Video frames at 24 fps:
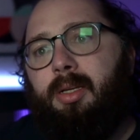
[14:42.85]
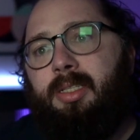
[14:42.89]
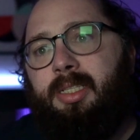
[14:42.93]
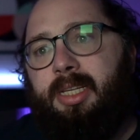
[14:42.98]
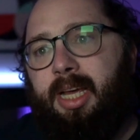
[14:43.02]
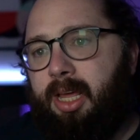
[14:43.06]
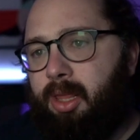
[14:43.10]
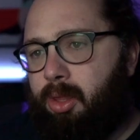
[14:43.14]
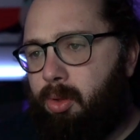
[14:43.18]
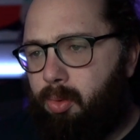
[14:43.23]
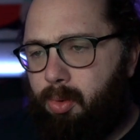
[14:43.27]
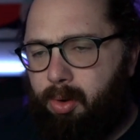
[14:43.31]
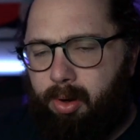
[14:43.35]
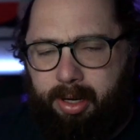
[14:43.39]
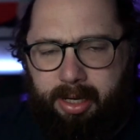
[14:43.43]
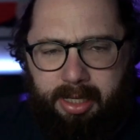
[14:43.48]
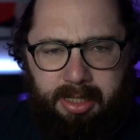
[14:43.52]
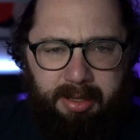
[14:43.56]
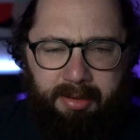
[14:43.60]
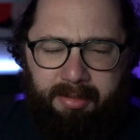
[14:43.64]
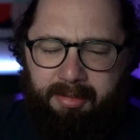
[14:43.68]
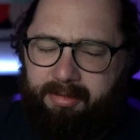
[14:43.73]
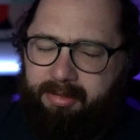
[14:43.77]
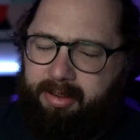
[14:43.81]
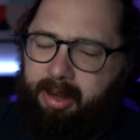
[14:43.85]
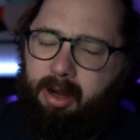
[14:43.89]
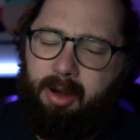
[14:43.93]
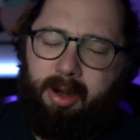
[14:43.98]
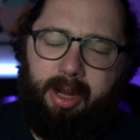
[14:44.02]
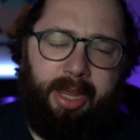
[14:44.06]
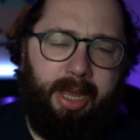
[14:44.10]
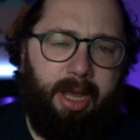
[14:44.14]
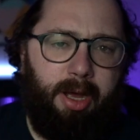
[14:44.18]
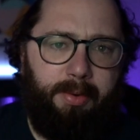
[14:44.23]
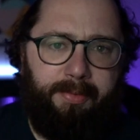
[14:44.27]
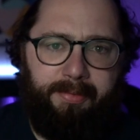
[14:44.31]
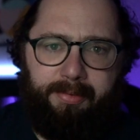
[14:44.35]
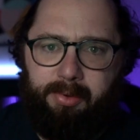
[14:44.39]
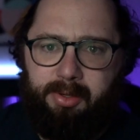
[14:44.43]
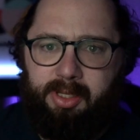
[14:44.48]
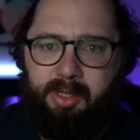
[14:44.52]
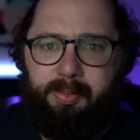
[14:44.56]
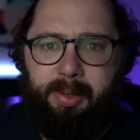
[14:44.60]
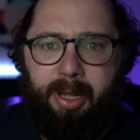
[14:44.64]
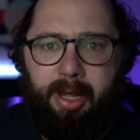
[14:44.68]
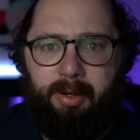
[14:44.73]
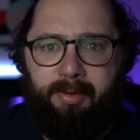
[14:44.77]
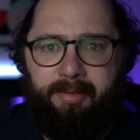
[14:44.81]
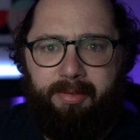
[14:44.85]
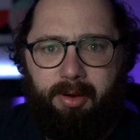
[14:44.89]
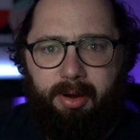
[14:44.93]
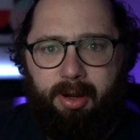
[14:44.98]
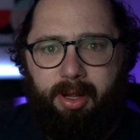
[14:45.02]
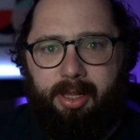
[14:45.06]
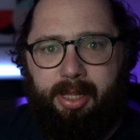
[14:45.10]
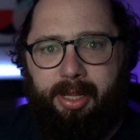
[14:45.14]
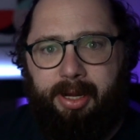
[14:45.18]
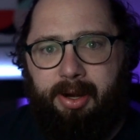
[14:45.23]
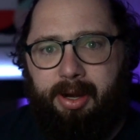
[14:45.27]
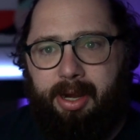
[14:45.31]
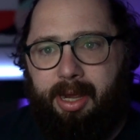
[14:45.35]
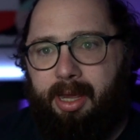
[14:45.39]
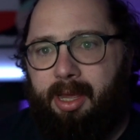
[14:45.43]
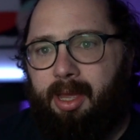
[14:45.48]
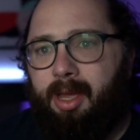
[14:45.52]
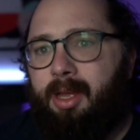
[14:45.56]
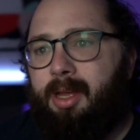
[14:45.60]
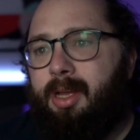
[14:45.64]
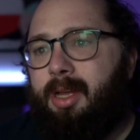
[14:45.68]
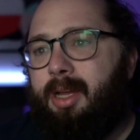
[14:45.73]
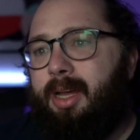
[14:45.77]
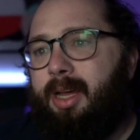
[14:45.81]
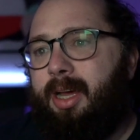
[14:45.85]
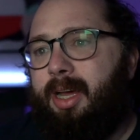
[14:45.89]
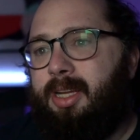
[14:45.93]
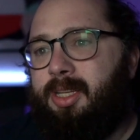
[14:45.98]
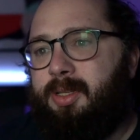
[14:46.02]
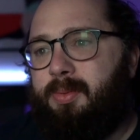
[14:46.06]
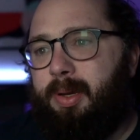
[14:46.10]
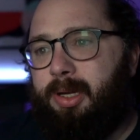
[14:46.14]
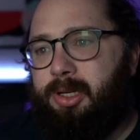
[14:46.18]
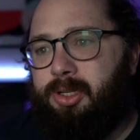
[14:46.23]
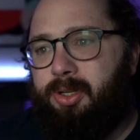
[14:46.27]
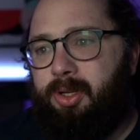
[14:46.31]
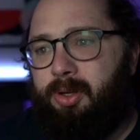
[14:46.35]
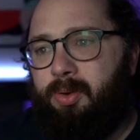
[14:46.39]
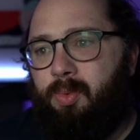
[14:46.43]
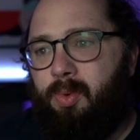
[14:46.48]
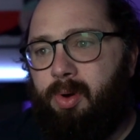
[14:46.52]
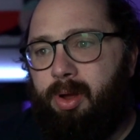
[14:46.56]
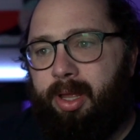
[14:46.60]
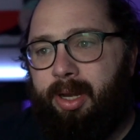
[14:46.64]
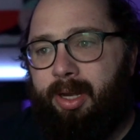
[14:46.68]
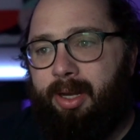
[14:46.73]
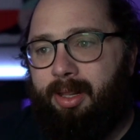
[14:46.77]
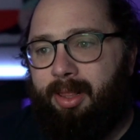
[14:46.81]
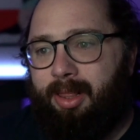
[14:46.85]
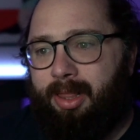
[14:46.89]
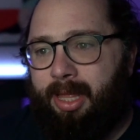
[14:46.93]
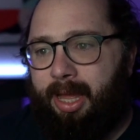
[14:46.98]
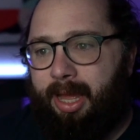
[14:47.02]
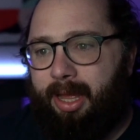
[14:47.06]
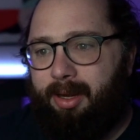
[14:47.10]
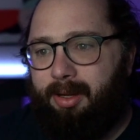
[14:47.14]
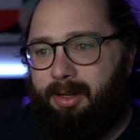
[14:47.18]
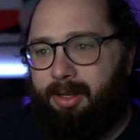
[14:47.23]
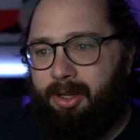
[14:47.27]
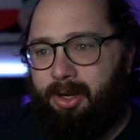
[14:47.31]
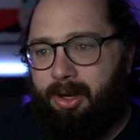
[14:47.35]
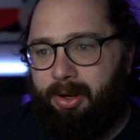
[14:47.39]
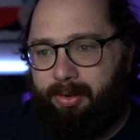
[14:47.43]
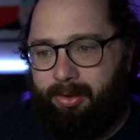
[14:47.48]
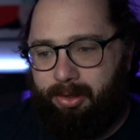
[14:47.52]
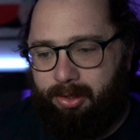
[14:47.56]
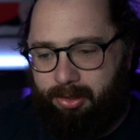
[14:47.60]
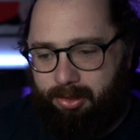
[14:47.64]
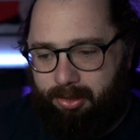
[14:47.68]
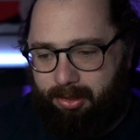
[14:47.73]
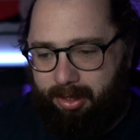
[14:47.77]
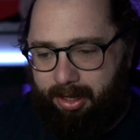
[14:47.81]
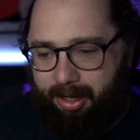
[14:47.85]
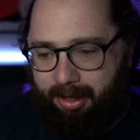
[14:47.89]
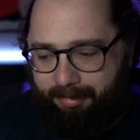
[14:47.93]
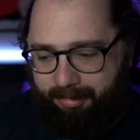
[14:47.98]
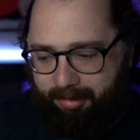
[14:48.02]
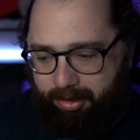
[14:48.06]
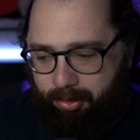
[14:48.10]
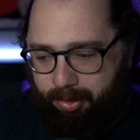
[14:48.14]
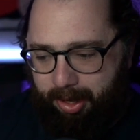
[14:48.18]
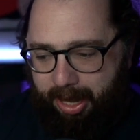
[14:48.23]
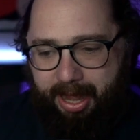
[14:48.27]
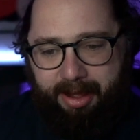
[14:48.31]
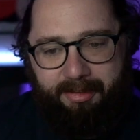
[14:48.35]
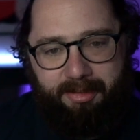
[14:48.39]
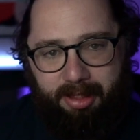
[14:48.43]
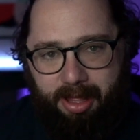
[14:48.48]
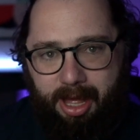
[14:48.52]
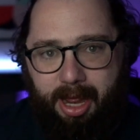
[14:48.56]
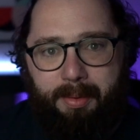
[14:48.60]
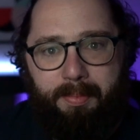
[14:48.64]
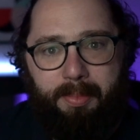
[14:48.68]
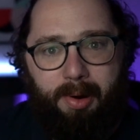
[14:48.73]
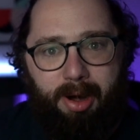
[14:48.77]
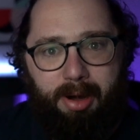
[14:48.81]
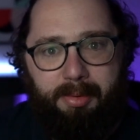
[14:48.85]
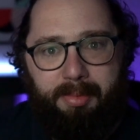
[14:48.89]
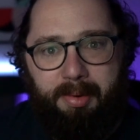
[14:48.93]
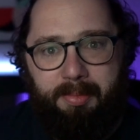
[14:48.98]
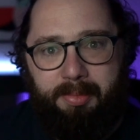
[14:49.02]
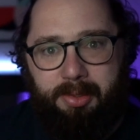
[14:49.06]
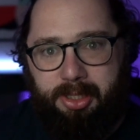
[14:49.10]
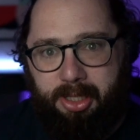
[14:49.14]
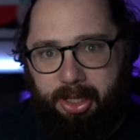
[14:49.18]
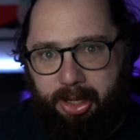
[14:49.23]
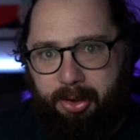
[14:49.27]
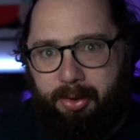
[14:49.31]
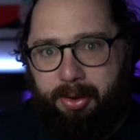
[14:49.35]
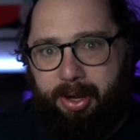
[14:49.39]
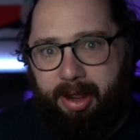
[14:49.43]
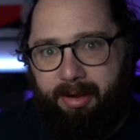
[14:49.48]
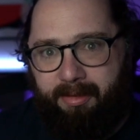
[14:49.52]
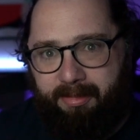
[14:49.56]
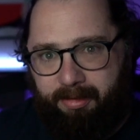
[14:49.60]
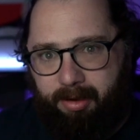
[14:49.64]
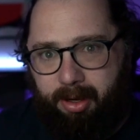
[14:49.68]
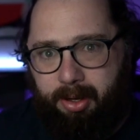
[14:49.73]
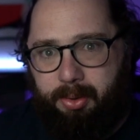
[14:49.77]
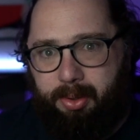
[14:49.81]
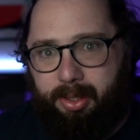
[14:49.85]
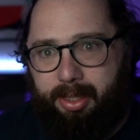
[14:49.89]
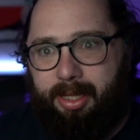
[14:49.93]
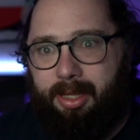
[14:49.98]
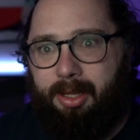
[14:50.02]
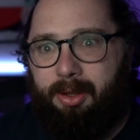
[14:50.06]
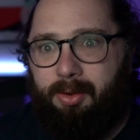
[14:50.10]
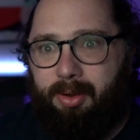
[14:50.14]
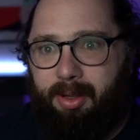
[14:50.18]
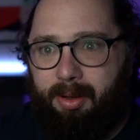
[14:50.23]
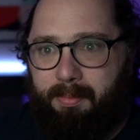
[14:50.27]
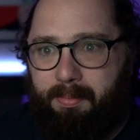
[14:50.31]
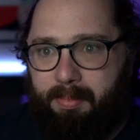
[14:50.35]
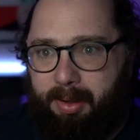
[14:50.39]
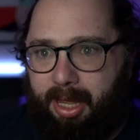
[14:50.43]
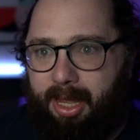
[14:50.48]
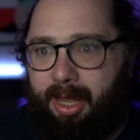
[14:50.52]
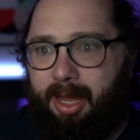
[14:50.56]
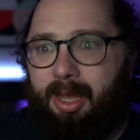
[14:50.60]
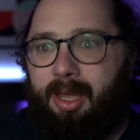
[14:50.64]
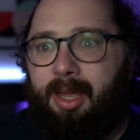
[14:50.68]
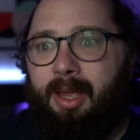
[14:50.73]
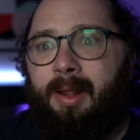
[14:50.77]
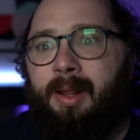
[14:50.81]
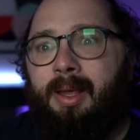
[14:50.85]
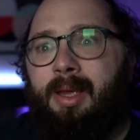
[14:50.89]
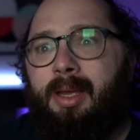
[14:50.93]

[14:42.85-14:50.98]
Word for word: Death Ward is a very helpful spell for a cleric, especially one that, you know, if you have a lot of party members that go down frequently, you can pick